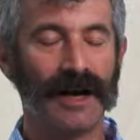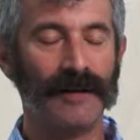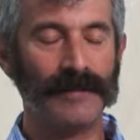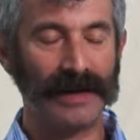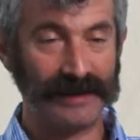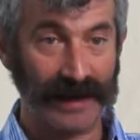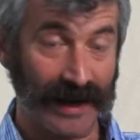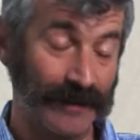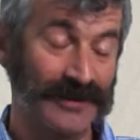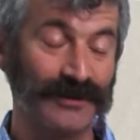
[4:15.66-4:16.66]
Um, yeah,
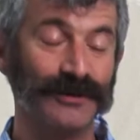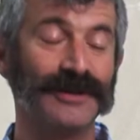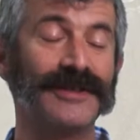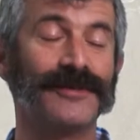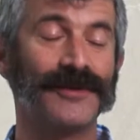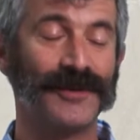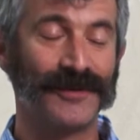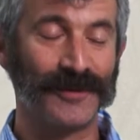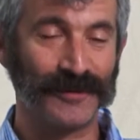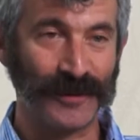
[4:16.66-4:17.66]
absolutely. The,
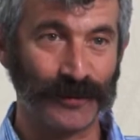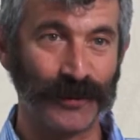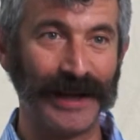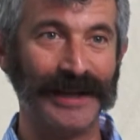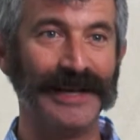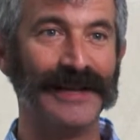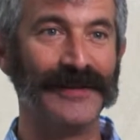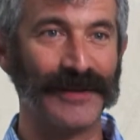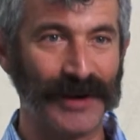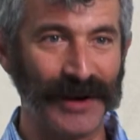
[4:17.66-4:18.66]
the, the, brain
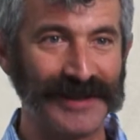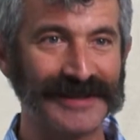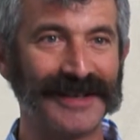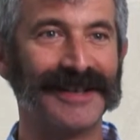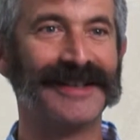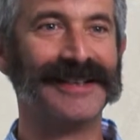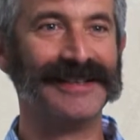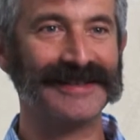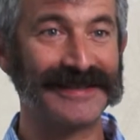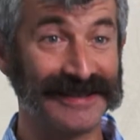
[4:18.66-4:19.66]
in the gut uh,
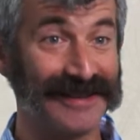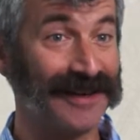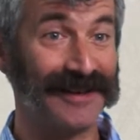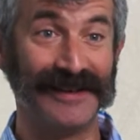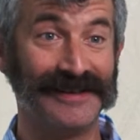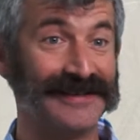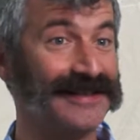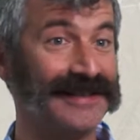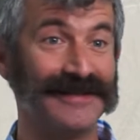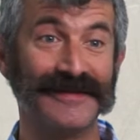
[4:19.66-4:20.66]
is, uh, is,
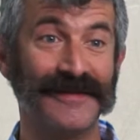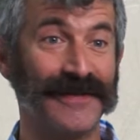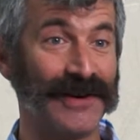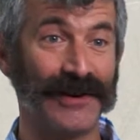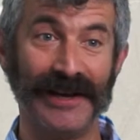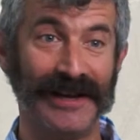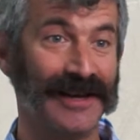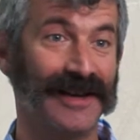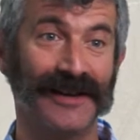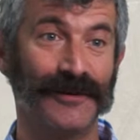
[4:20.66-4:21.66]
is
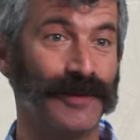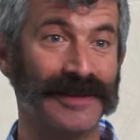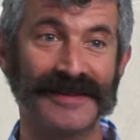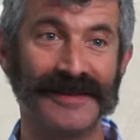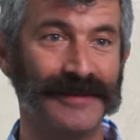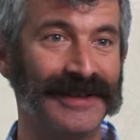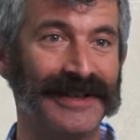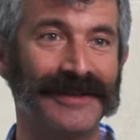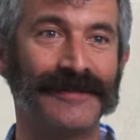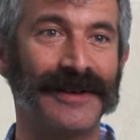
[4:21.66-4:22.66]
very uh, well
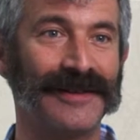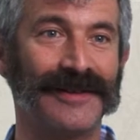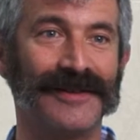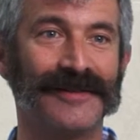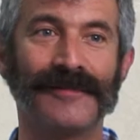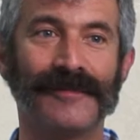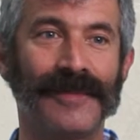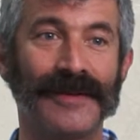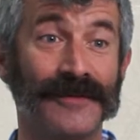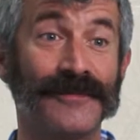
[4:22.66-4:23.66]
stimulated by the,
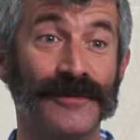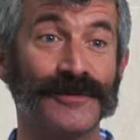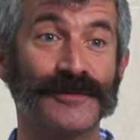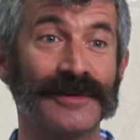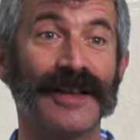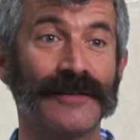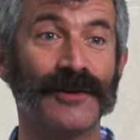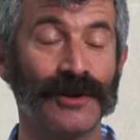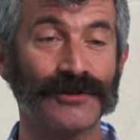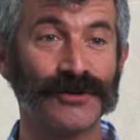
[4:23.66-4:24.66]
by the foods with live
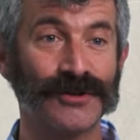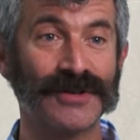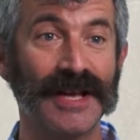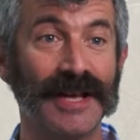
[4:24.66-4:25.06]
cultures,